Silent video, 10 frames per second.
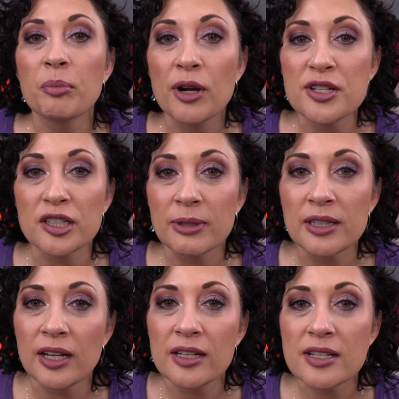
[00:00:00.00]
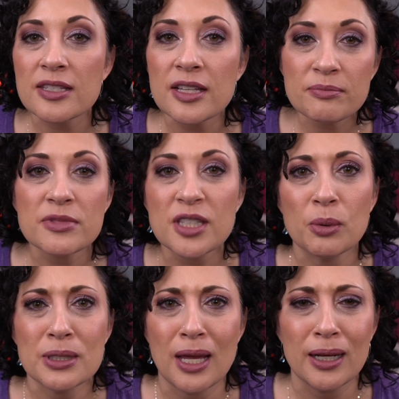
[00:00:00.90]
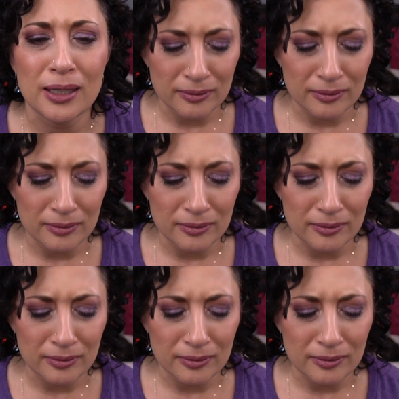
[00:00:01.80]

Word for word: a project about the 90s. I'm so excited.